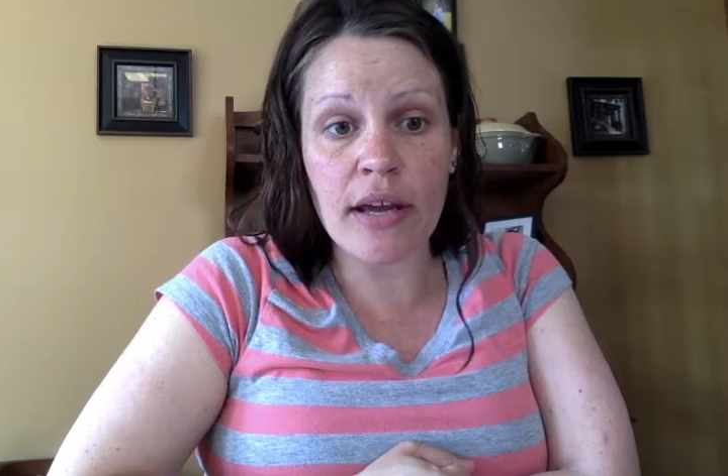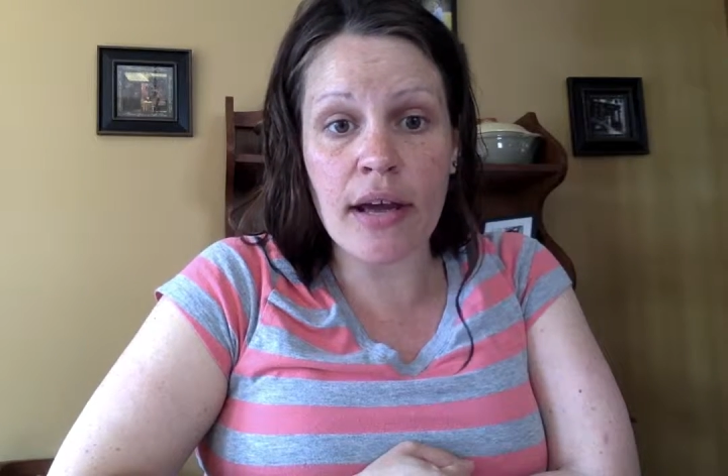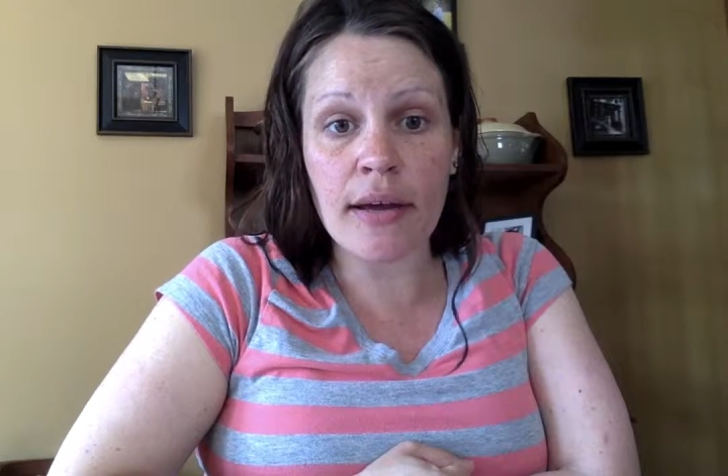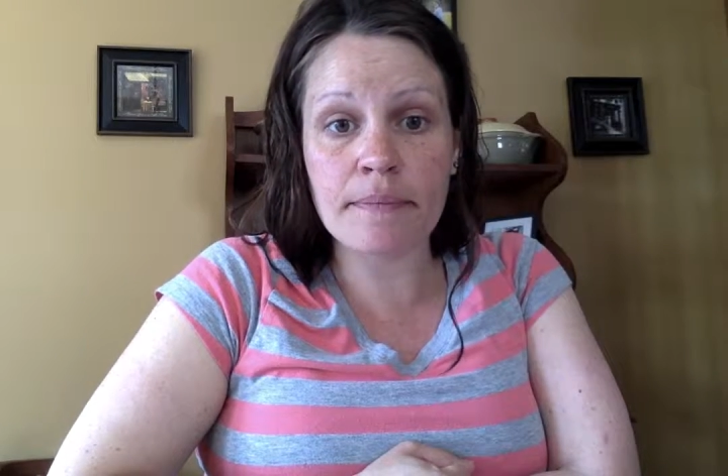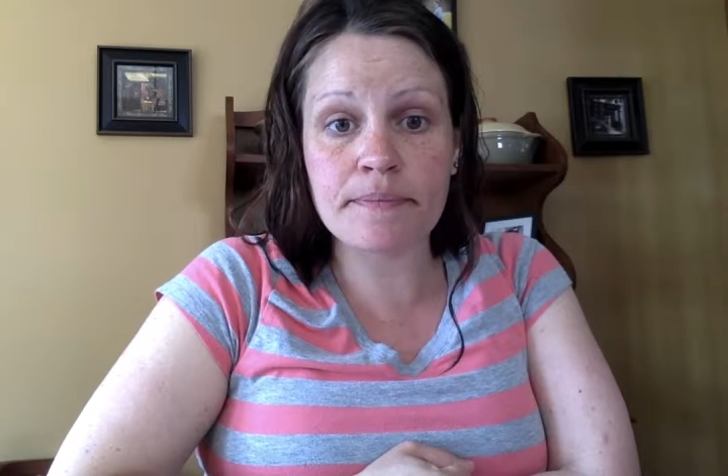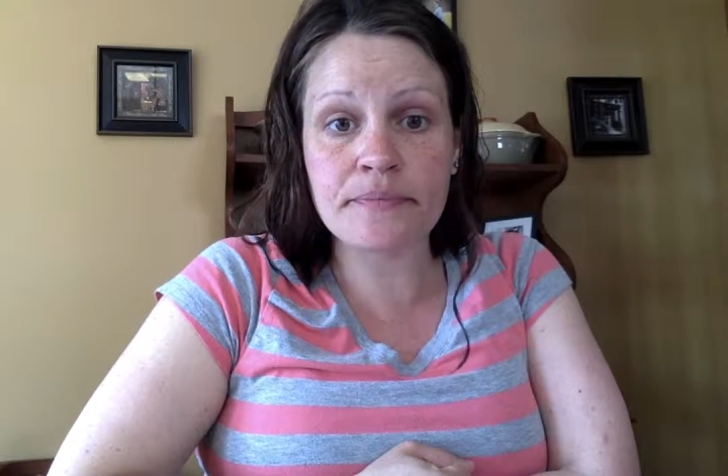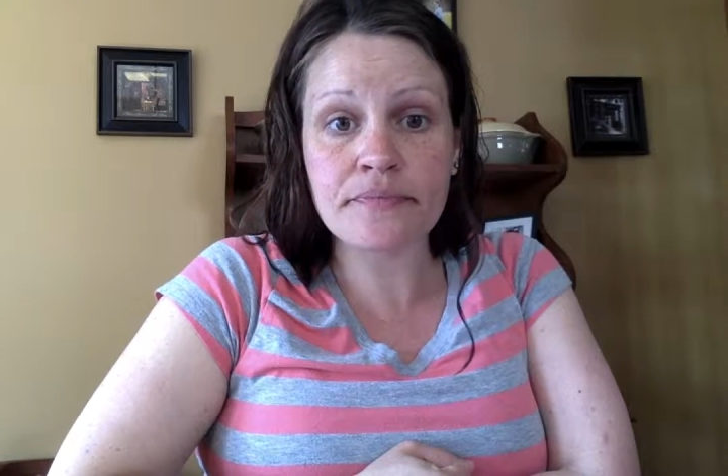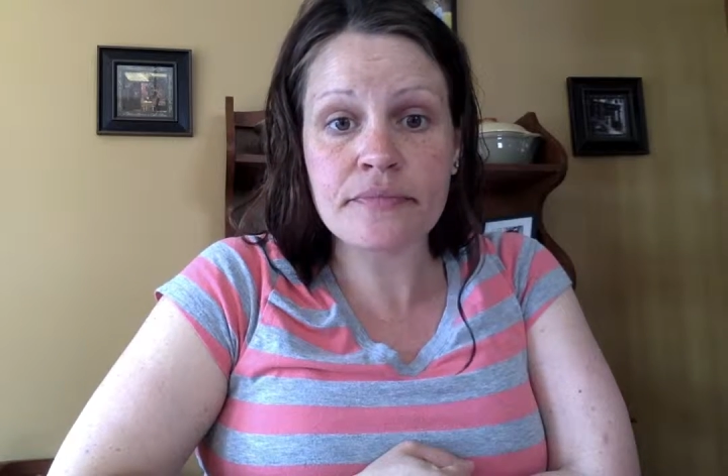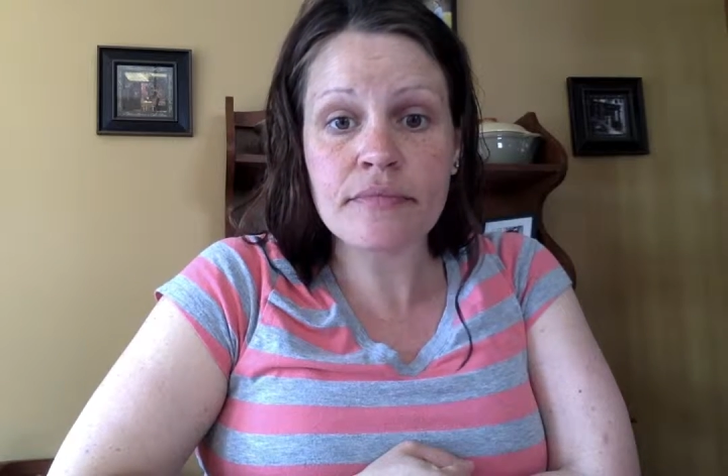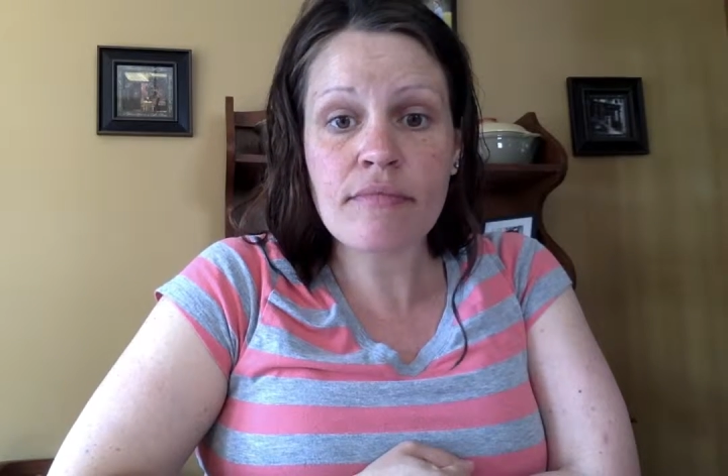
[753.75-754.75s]

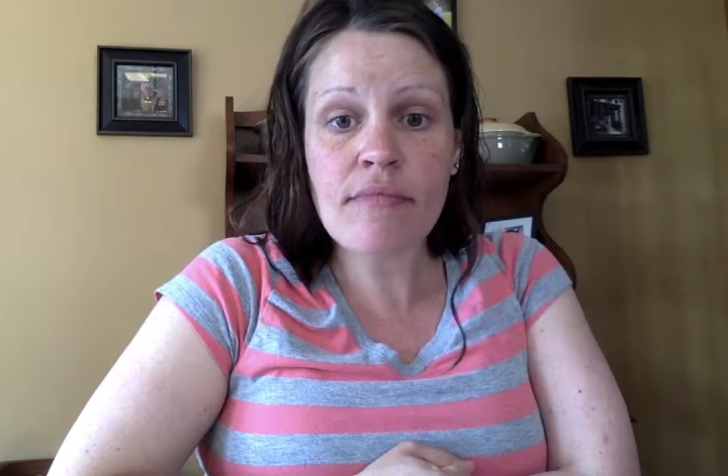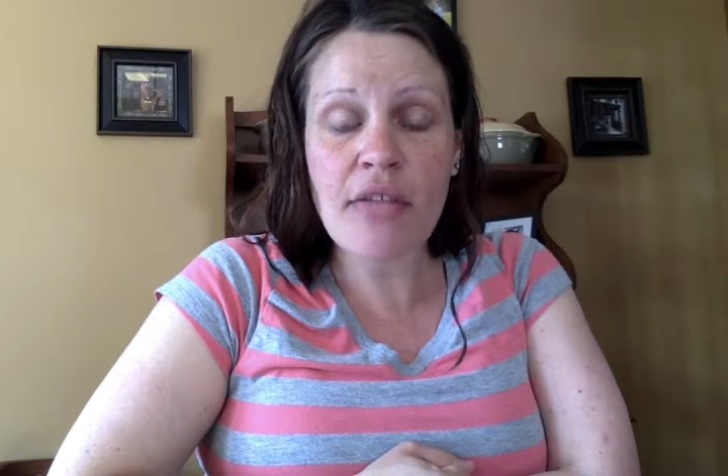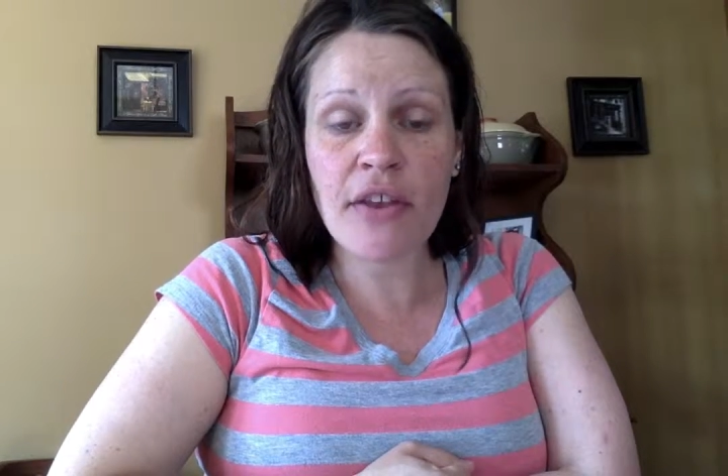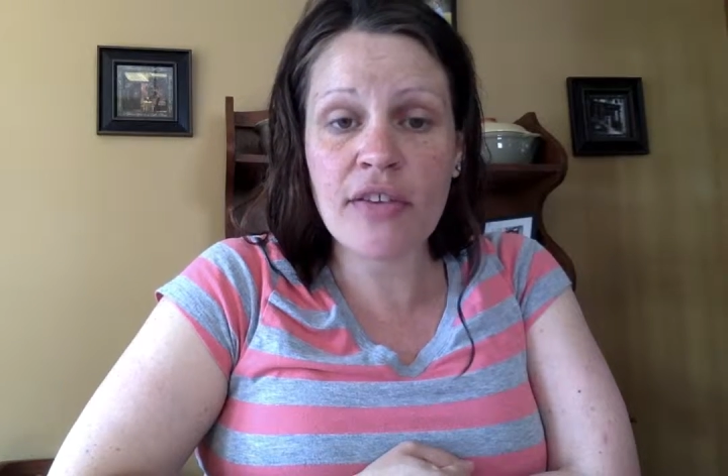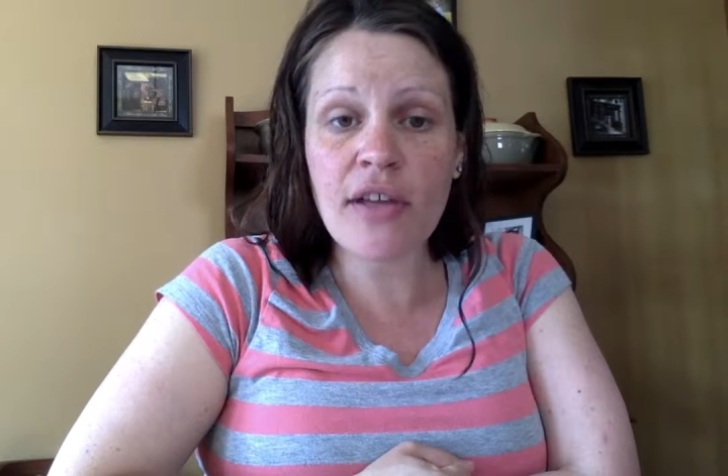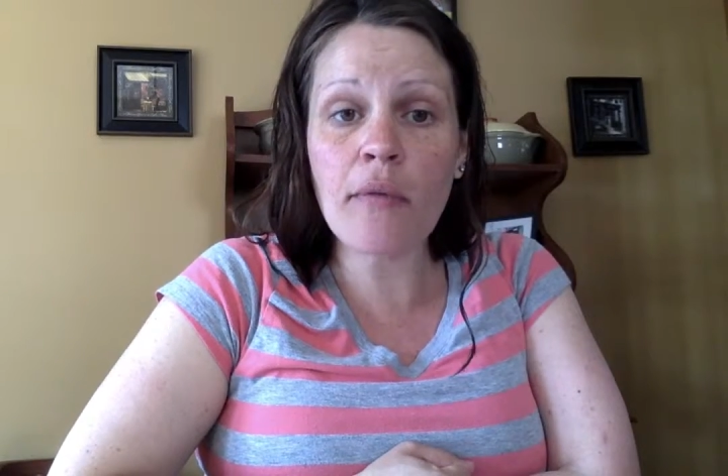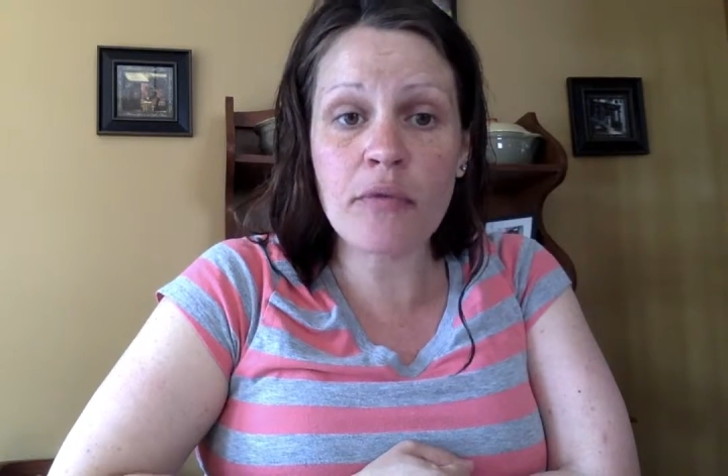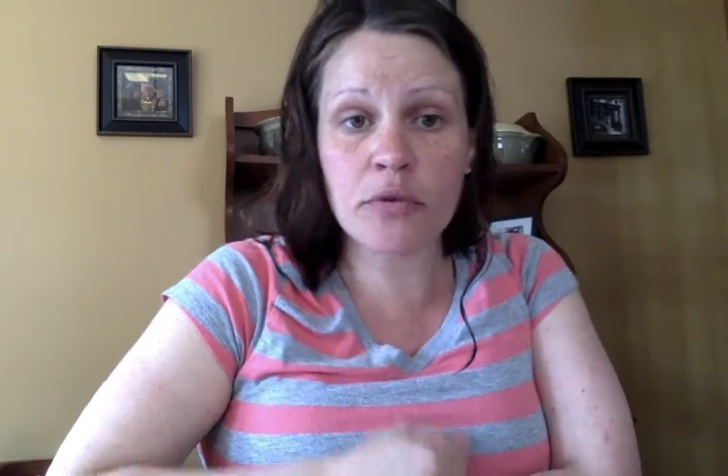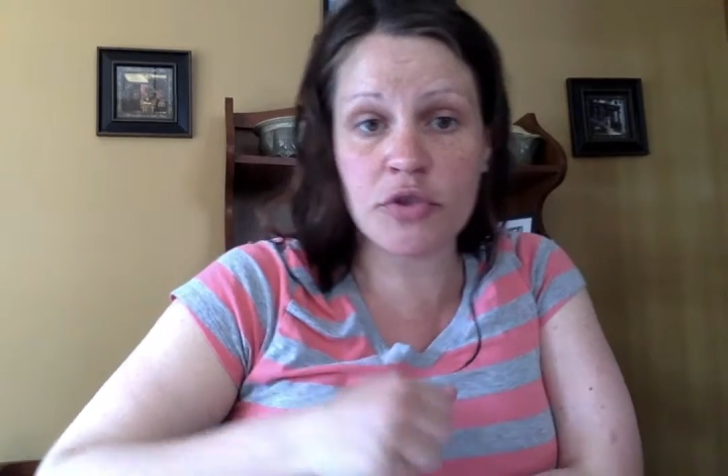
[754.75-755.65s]
that is helpful